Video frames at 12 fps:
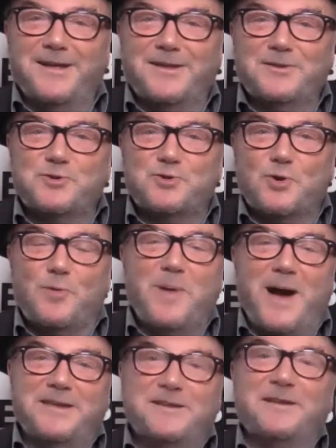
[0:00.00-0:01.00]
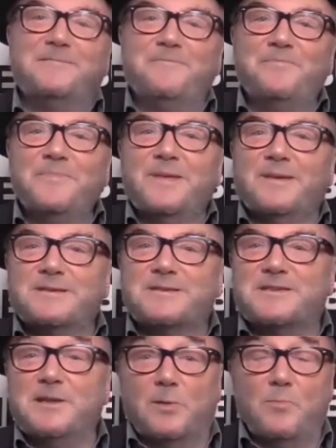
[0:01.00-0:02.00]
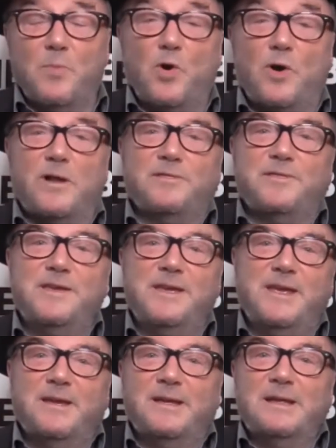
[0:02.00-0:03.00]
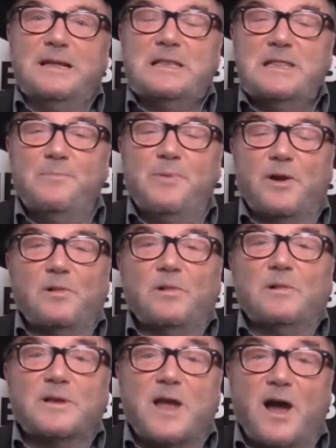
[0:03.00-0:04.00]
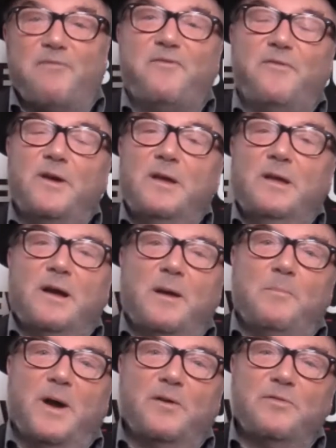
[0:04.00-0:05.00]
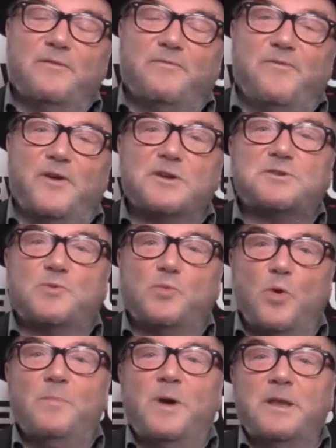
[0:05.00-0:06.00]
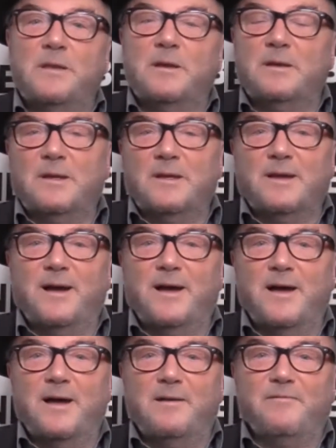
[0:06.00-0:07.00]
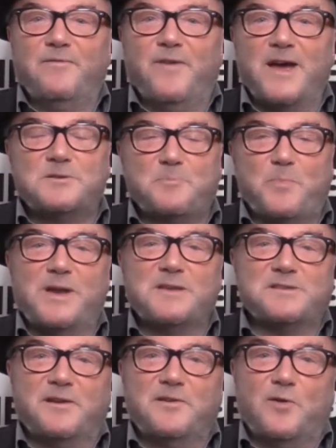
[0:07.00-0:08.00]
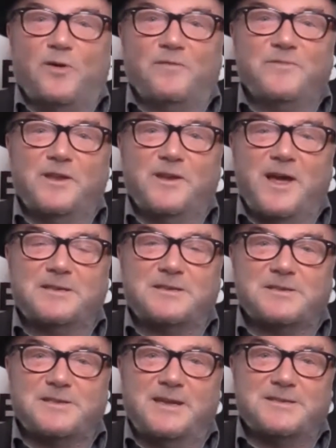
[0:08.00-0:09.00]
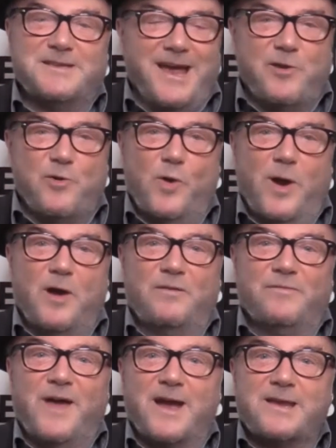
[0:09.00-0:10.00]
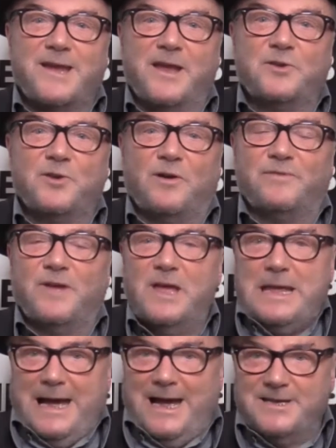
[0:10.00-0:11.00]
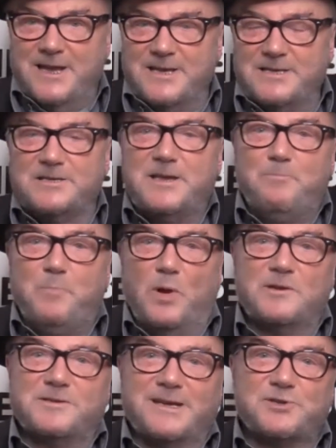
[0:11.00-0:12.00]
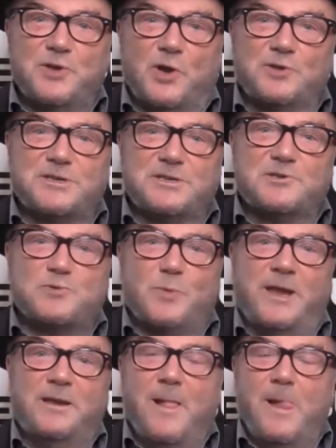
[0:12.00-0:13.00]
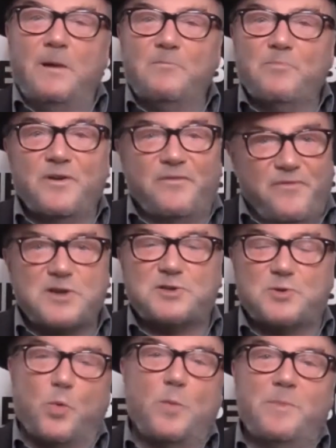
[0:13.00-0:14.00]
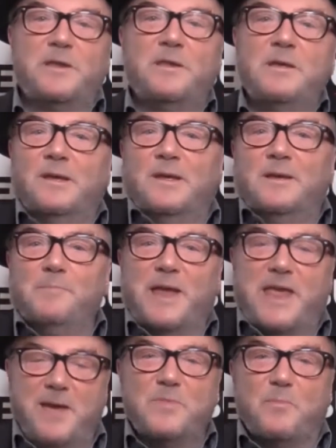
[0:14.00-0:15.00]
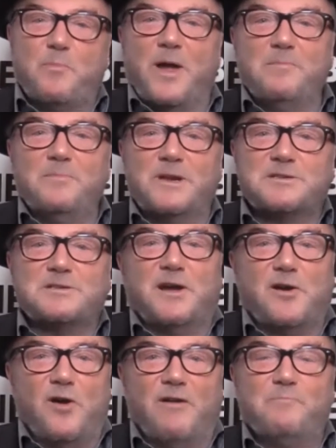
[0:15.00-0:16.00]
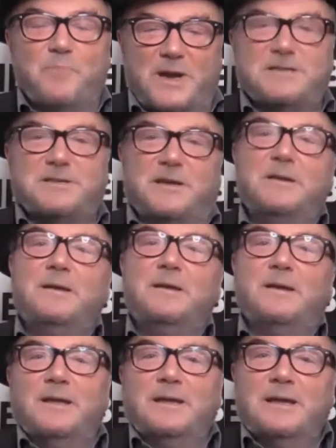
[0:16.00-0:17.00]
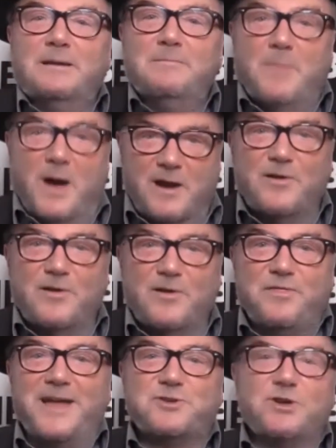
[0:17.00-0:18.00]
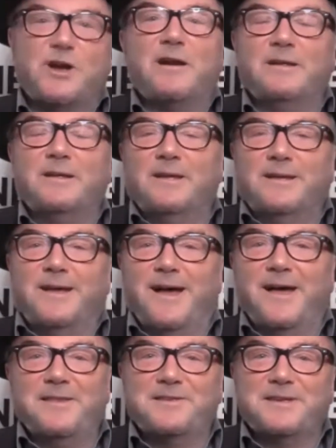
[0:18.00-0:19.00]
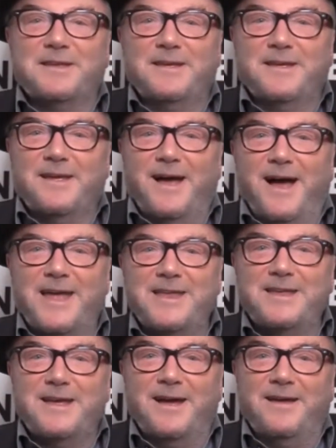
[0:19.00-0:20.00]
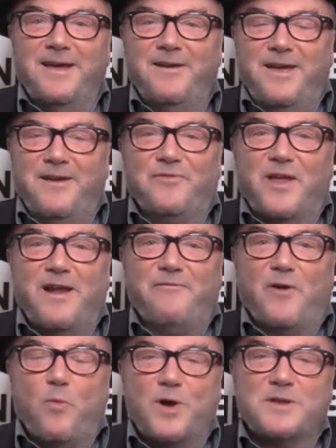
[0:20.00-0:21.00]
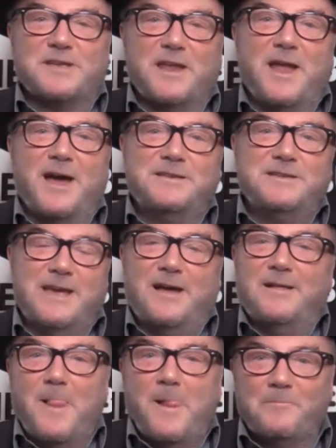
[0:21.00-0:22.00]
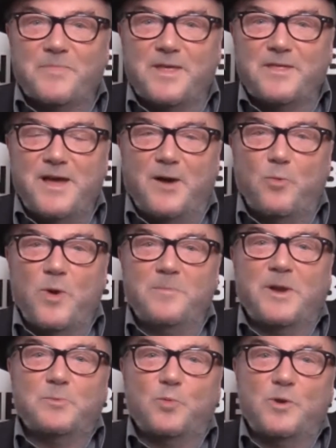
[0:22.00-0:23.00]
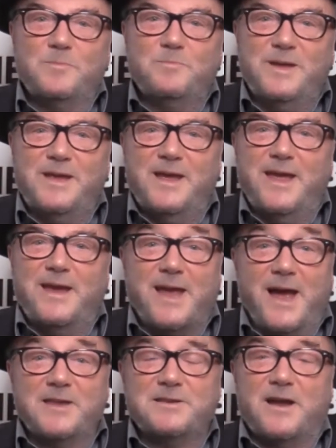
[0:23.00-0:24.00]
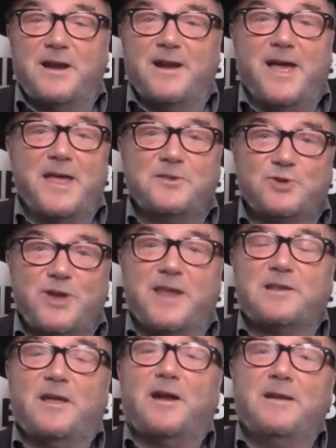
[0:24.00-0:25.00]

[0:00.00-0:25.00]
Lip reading: Joe Biden. Still more the liberal guff about the first woman vice president of the United States. I grew out of that kind of identity politics nonsense when the first woman became the prime minister of Britain, Margaret Thatcher. And if there ever was an idea that women would be a kinder and gentler